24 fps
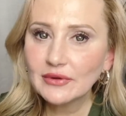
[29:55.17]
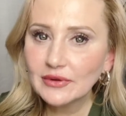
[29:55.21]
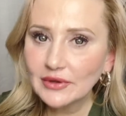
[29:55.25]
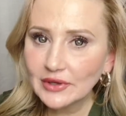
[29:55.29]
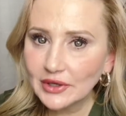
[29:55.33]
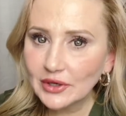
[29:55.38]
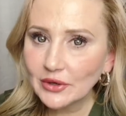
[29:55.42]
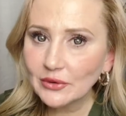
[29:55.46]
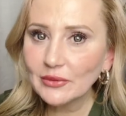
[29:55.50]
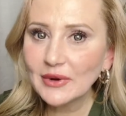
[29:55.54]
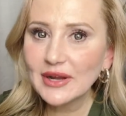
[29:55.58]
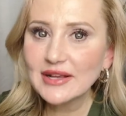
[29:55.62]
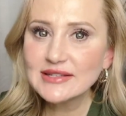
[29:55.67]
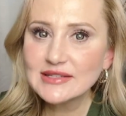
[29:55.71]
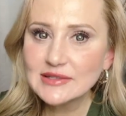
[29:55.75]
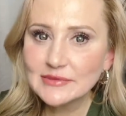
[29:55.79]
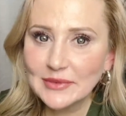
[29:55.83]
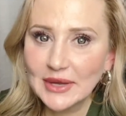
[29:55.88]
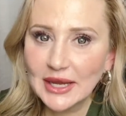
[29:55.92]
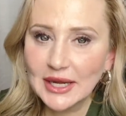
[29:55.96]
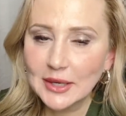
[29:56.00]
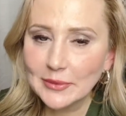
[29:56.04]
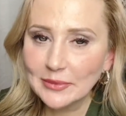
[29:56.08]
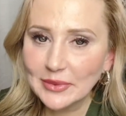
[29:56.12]

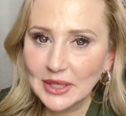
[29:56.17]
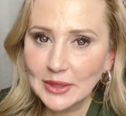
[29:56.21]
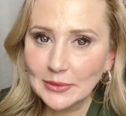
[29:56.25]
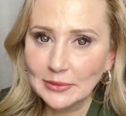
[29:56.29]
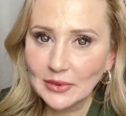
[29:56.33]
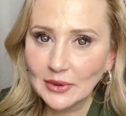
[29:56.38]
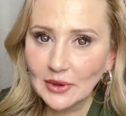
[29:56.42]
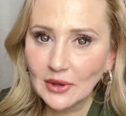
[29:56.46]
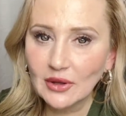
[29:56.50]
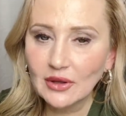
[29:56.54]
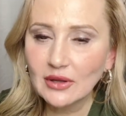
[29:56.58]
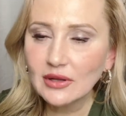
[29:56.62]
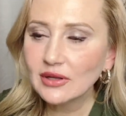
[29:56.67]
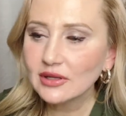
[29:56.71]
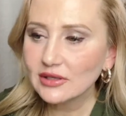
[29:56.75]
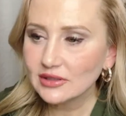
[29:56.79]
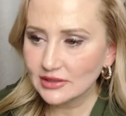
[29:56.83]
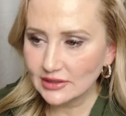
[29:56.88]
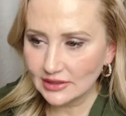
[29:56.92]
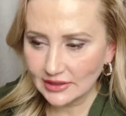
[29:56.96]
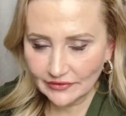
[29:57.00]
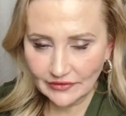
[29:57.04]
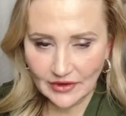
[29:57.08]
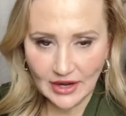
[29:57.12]
resume to people.
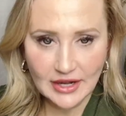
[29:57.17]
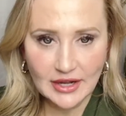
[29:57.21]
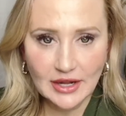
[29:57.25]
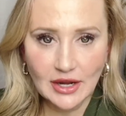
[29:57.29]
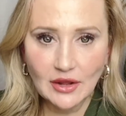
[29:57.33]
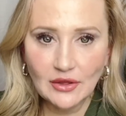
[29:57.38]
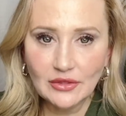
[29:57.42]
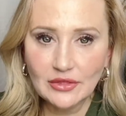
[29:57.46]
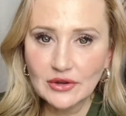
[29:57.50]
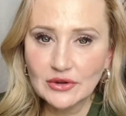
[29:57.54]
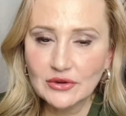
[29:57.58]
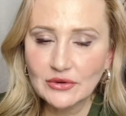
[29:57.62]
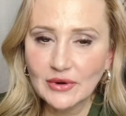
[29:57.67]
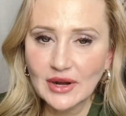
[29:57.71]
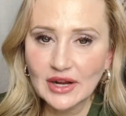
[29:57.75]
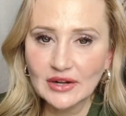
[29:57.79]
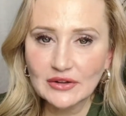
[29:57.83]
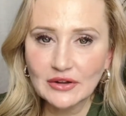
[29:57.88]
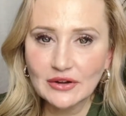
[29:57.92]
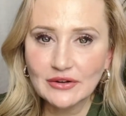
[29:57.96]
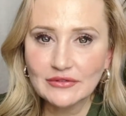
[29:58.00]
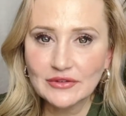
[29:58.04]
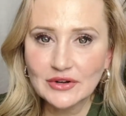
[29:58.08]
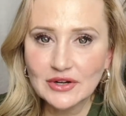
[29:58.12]
Find out the
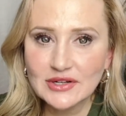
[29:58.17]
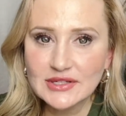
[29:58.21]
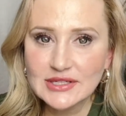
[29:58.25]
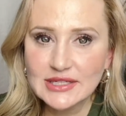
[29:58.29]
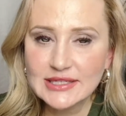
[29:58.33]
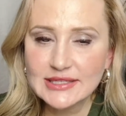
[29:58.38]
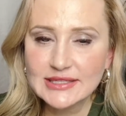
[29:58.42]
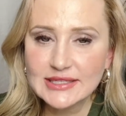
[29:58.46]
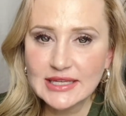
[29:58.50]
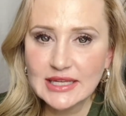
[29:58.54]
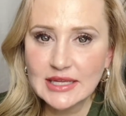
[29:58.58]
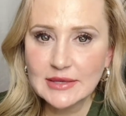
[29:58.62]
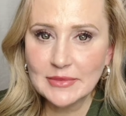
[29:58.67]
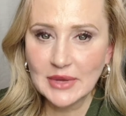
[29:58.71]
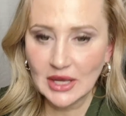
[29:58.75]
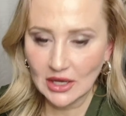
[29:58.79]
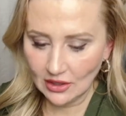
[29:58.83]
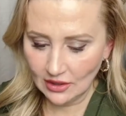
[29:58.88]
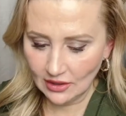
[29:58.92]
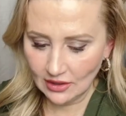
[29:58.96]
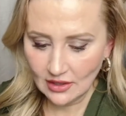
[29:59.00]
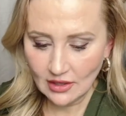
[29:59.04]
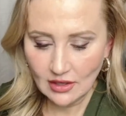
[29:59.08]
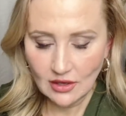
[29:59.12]
director of nursing's
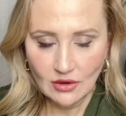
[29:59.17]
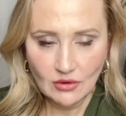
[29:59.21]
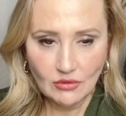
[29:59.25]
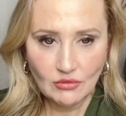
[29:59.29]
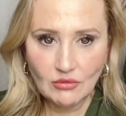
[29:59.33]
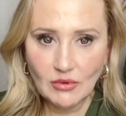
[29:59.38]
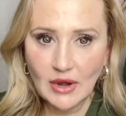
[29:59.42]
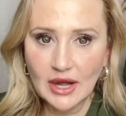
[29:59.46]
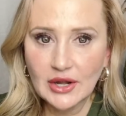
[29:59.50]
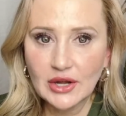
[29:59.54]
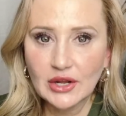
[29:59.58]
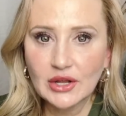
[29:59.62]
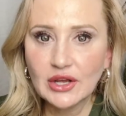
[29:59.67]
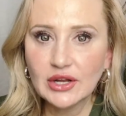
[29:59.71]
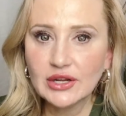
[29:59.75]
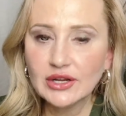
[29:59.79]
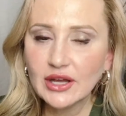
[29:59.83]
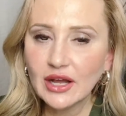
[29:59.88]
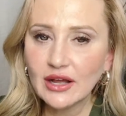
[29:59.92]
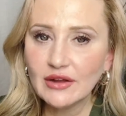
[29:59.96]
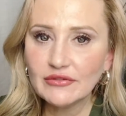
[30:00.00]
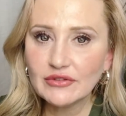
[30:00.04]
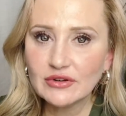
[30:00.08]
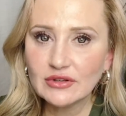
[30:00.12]
email. Write a good
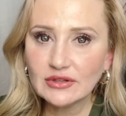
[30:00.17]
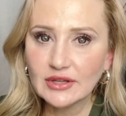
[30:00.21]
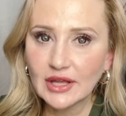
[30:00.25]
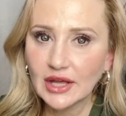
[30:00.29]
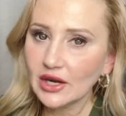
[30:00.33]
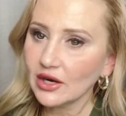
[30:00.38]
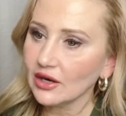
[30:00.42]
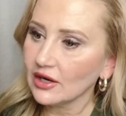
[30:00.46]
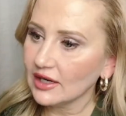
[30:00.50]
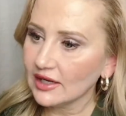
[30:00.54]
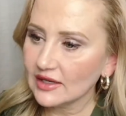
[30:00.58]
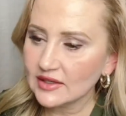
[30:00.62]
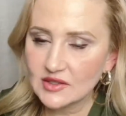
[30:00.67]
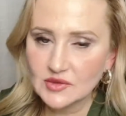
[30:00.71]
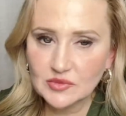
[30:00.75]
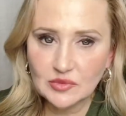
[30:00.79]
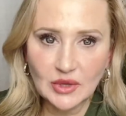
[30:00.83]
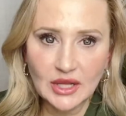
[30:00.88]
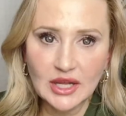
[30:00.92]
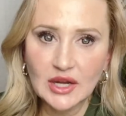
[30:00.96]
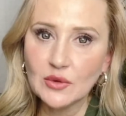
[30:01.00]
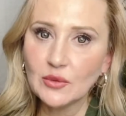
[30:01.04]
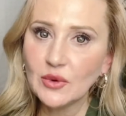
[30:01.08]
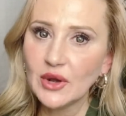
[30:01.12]
cover letter.
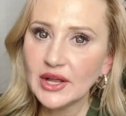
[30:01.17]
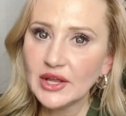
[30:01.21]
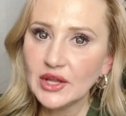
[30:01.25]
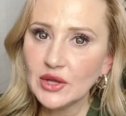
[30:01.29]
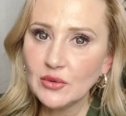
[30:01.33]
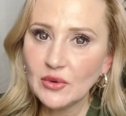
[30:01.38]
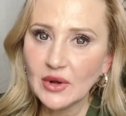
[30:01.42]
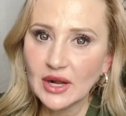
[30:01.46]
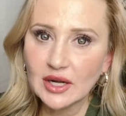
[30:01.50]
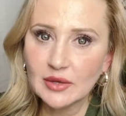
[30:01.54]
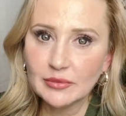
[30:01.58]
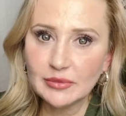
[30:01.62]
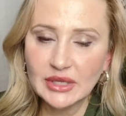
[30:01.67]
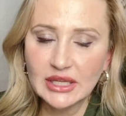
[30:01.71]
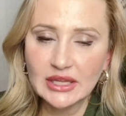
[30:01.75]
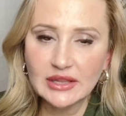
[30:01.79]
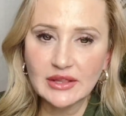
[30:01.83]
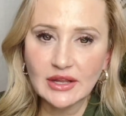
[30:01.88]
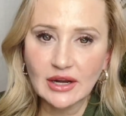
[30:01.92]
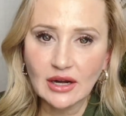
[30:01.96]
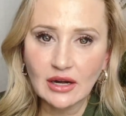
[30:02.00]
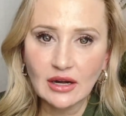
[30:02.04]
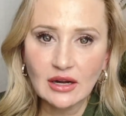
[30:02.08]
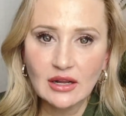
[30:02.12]
Explain why you want to be
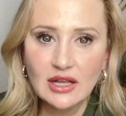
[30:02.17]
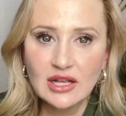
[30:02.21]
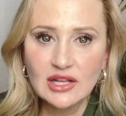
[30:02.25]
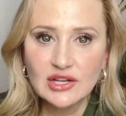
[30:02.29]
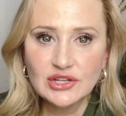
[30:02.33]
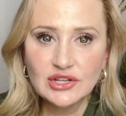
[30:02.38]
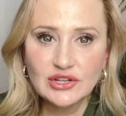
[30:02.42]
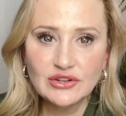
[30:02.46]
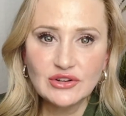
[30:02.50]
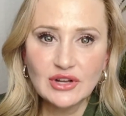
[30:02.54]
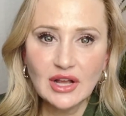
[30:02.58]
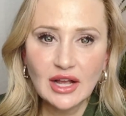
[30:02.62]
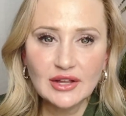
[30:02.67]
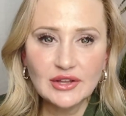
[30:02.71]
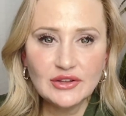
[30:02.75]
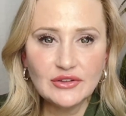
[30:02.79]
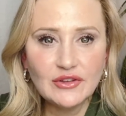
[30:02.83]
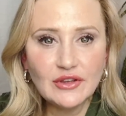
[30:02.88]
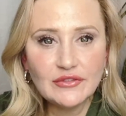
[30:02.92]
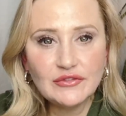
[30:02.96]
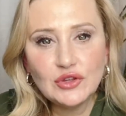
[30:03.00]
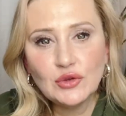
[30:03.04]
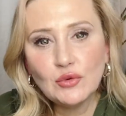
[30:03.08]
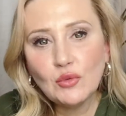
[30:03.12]
there.
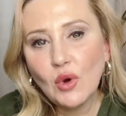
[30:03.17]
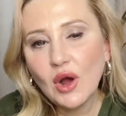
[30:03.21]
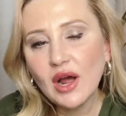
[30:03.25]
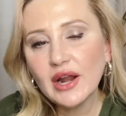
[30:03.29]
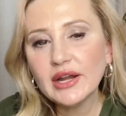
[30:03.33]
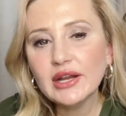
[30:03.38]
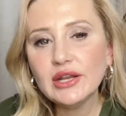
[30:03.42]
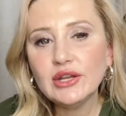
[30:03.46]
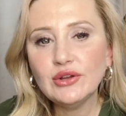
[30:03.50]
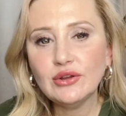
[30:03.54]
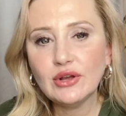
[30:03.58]
If you want it,